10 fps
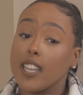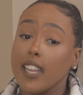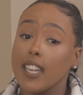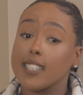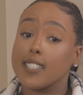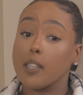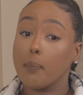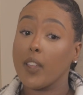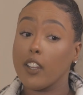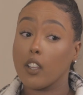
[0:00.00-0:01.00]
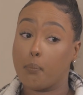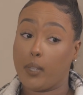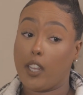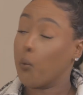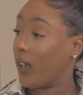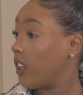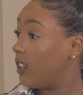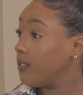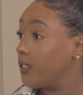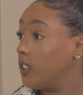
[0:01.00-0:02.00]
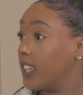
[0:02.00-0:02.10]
sign. It's something to be aware of.